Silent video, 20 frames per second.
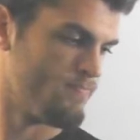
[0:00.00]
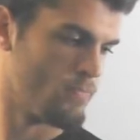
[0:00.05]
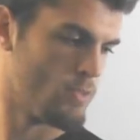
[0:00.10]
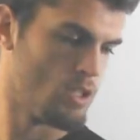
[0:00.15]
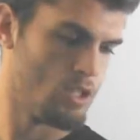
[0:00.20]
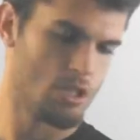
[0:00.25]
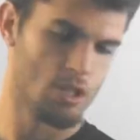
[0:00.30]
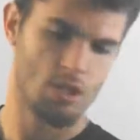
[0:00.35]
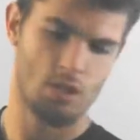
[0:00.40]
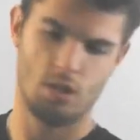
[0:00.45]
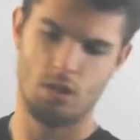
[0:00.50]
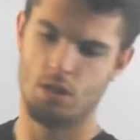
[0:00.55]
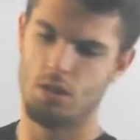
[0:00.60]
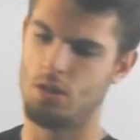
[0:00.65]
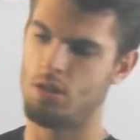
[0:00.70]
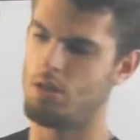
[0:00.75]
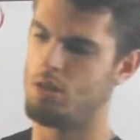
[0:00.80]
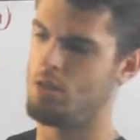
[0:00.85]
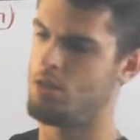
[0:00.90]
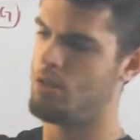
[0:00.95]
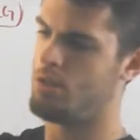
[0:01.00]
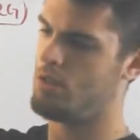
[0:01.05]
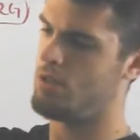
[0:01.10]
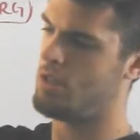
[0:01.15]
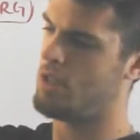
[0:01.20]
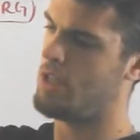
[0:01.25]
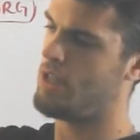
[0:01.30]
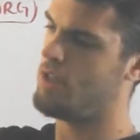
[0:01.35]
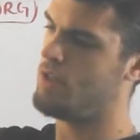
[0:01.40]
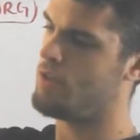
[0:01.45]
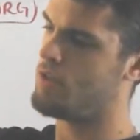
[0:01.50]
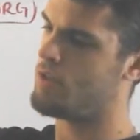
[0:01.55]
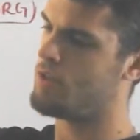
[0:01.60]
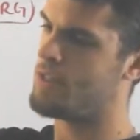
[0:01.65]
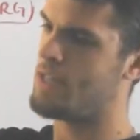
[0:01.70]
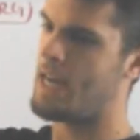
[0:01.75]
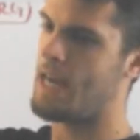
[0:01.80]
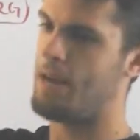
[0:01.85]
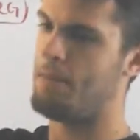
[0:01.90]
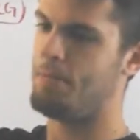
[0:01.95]
cylinder
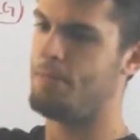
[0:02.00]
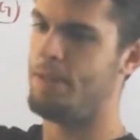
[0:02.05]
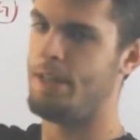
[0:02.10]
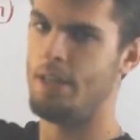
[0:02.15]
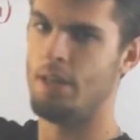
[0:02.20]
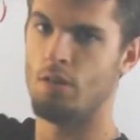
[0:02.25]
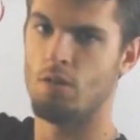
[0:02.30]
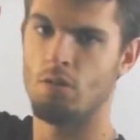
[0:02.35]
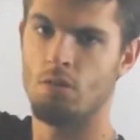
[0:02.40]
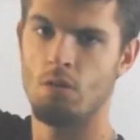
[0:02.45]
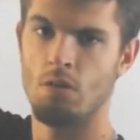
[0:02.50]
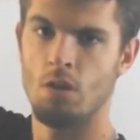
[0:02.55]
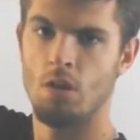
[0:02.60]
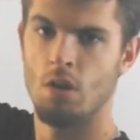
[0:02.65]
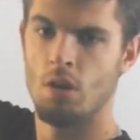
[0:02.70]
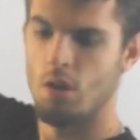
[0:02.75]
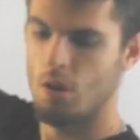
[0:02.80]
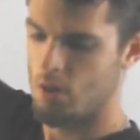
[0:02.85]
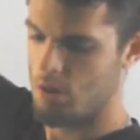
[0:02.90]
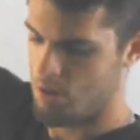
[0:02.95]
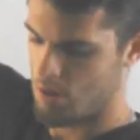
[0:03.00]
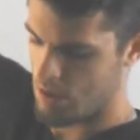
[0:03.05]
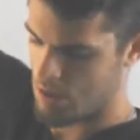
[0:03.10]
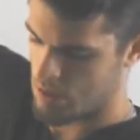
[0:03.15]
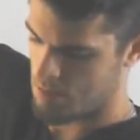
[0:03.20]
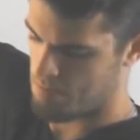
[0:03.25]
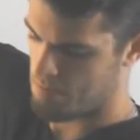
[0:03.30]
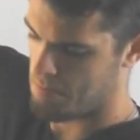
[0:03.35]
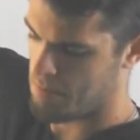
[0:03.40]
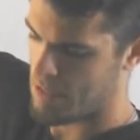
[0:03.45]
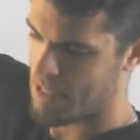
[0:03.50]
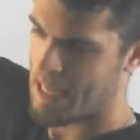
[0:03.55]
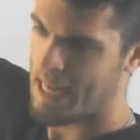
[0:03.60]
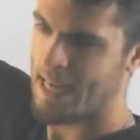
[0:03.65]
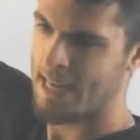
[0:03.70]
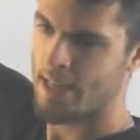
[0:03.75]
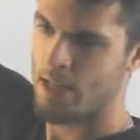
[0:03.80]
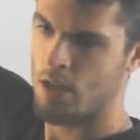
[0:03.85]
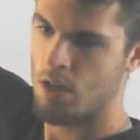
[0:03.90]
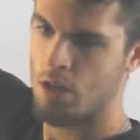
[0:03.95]
type deal, this
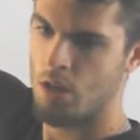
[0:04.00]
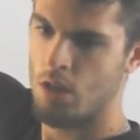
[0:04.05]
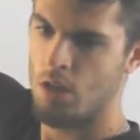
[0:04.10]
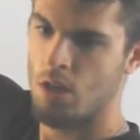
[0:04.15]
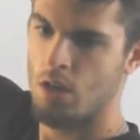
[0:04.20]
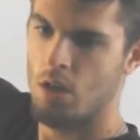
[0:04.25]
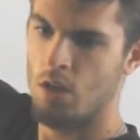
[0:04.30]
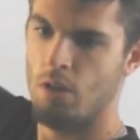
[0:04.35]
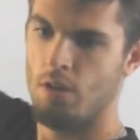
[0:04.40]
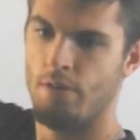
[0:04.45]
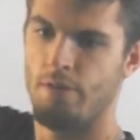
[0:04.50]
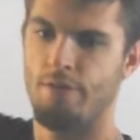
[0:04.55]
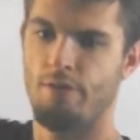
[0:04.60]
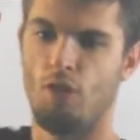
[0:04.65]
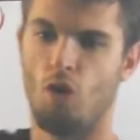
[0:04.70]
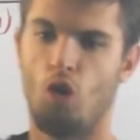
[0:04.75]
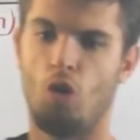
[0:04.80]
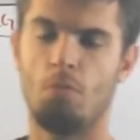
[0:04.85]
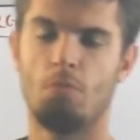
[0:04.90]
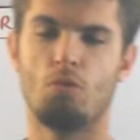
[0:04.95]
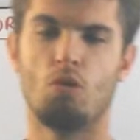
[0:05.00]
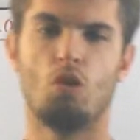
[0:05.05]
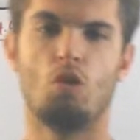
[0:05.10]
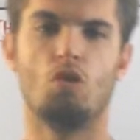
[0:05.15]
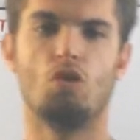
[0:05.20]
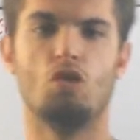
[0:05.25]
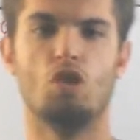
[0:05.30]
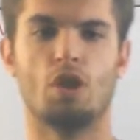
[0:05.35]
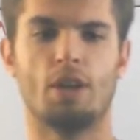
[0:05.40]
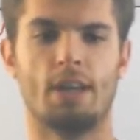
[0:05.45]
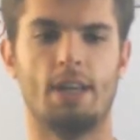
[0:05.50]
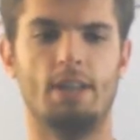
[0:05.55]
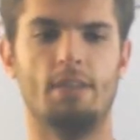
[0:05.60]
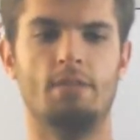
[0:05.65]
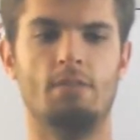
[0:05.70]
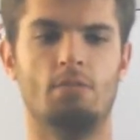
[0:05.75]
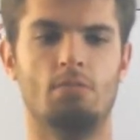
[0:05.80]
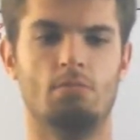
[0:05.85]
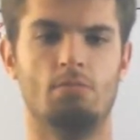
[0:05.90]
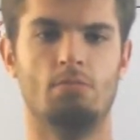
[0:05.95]
black foam roll looking
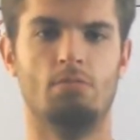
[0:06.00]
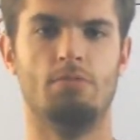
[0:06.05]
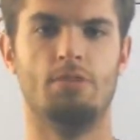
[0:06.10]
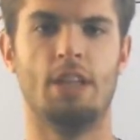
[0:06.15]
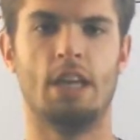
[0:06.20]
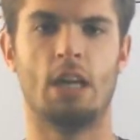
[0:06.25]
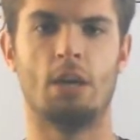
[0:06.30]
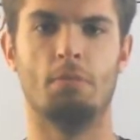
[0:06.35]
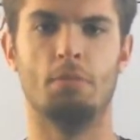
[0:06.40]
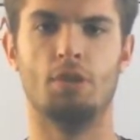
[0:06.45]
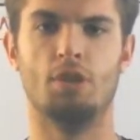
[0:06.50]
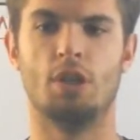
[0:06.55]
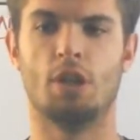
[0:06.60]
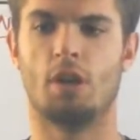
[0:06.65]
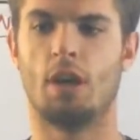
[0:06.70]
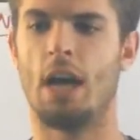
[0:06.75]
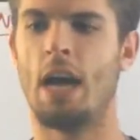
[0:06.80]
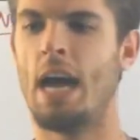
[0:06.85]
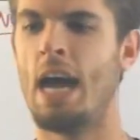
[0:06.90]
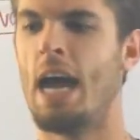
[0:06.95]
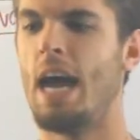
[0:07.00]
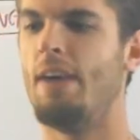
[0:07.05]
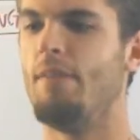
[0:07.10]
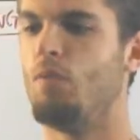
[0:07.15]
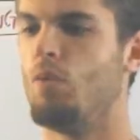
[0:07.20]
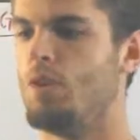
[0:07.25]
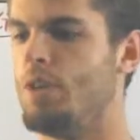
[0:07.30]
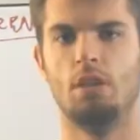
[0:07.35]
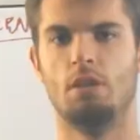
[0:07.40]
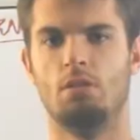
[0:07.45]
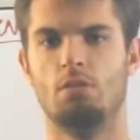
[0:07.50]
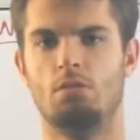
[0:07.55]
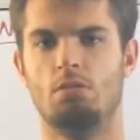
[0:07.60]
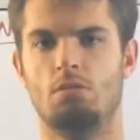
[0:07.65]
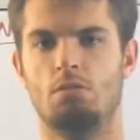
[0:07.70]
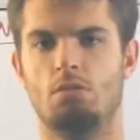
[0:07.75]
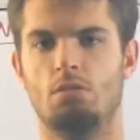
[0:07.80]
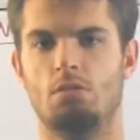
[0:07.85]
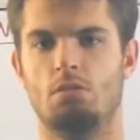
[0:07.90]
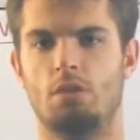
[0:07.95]
thingamajigger. I have one here,
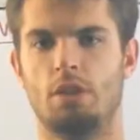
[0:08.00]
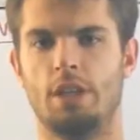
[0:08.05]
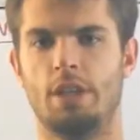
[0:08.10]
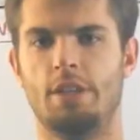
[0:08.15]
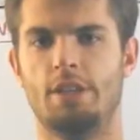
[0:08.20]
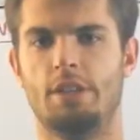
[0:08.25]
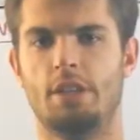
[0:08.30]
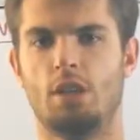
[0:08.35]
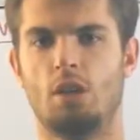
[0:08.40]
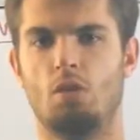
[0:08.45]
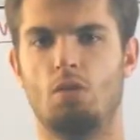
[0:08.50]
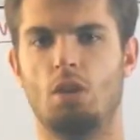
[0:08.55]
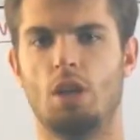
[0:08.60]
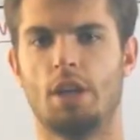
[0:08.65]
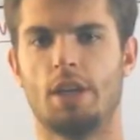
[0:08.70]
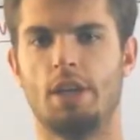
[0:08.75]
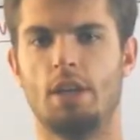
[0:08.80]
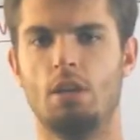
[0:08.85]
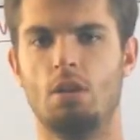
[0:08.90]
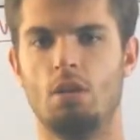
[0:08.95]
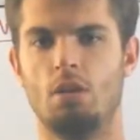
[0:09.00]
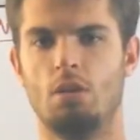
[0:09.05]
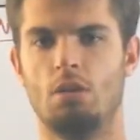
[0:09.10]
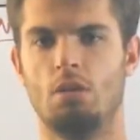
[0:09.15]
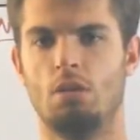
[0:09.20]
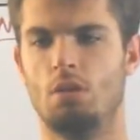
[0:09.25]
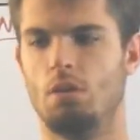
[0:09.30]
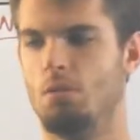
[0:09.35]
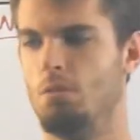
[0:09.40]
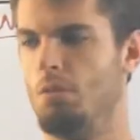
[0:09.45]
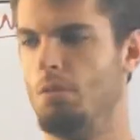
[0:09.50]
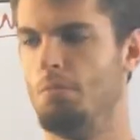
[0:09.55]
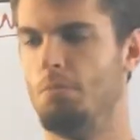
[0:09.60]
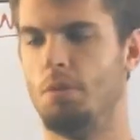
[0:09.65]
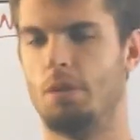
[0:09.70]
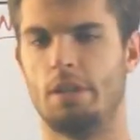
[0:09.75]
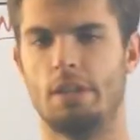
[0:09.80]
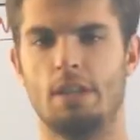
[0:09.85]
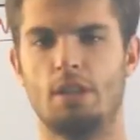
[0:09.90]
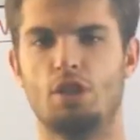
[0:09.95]
easy-go-lucky, but
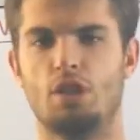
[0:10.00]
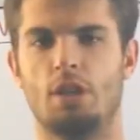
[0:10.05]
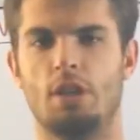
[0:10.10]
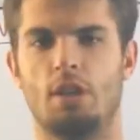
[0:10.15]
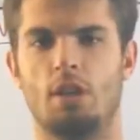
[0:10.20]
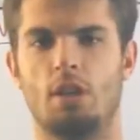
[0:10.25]
this shit